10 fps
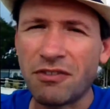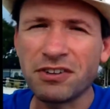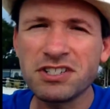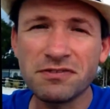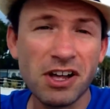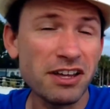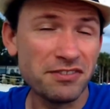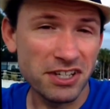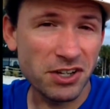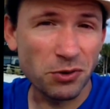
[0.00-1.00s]
first of all,
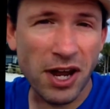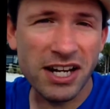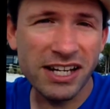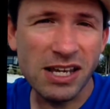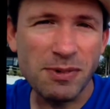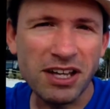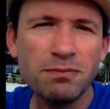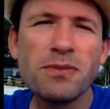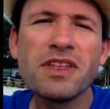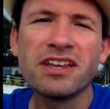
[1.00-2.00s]
if you can write an email,
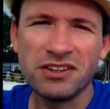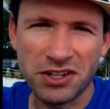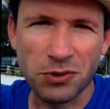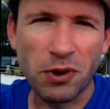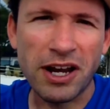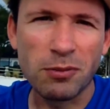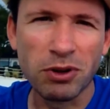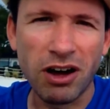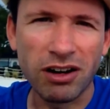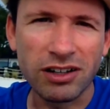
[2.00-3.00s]
you can write a
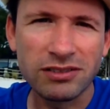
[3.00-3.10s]
blog.